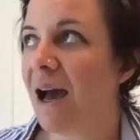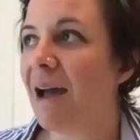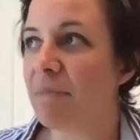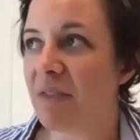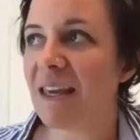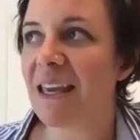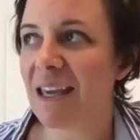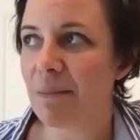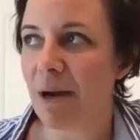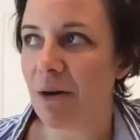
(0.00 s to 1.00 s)
I'm
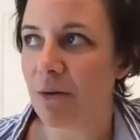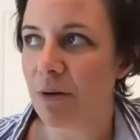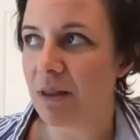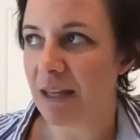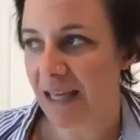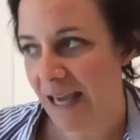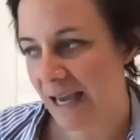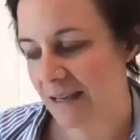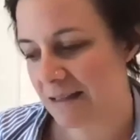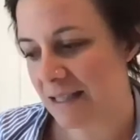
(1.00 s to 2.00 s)
thinking about the
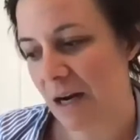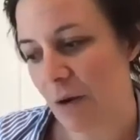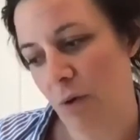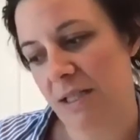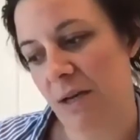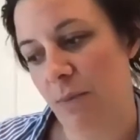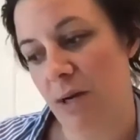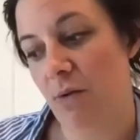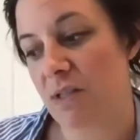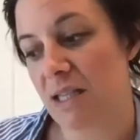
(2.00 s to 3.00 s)
case that I worked on when
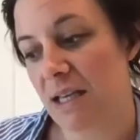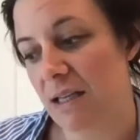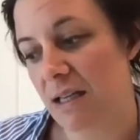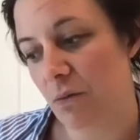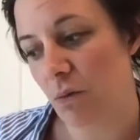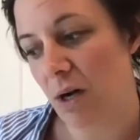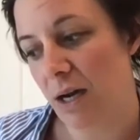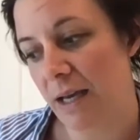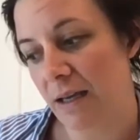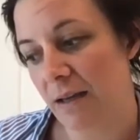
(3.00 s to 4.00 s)
I was in the
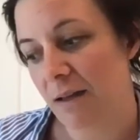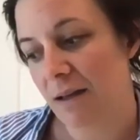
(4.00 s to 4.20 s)
EDNY.